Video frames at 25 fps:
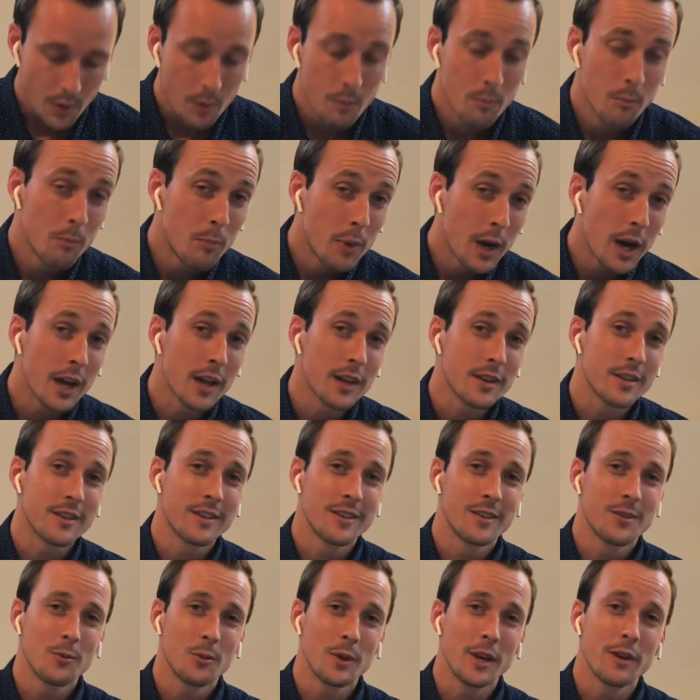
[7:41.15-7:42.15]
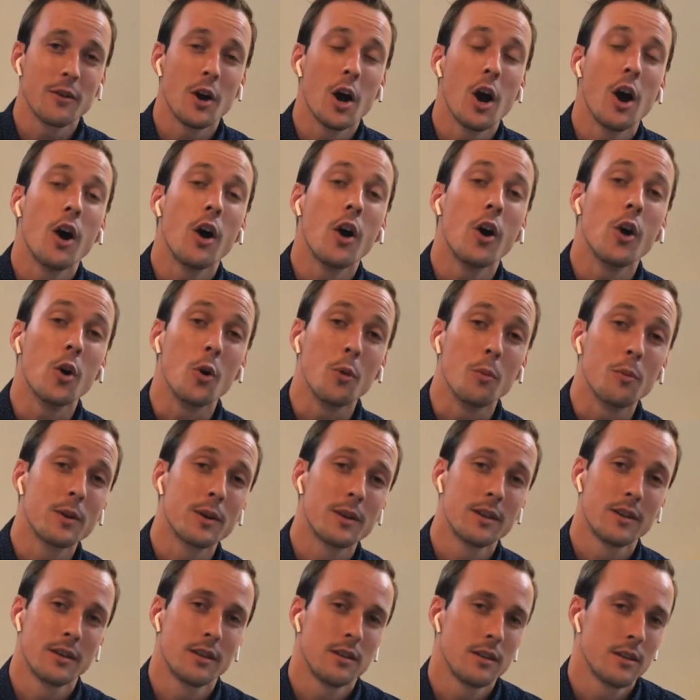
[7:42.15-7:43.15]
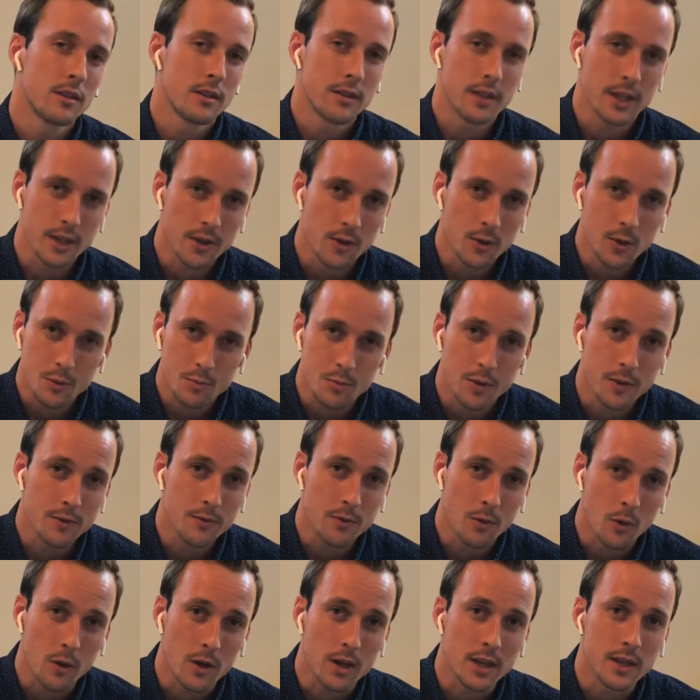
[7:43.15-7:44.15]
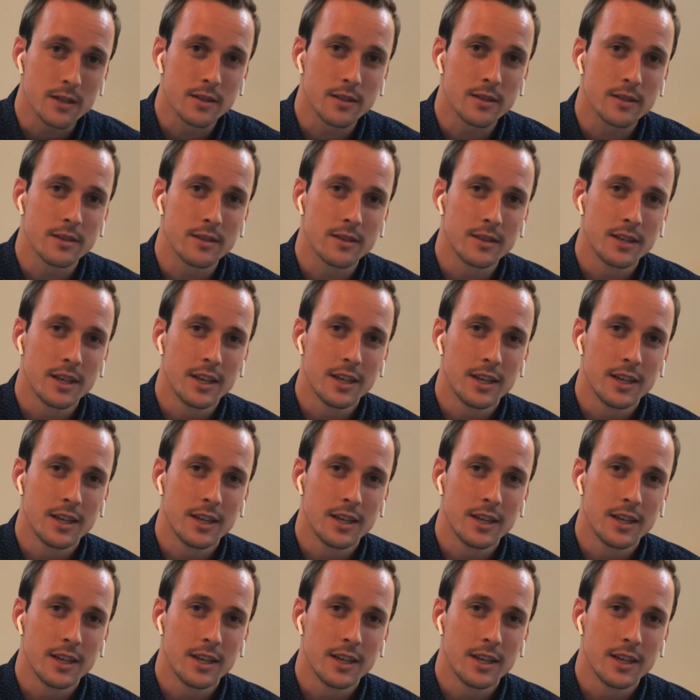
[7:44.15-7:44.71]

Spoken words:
But we have a hope that goes before us.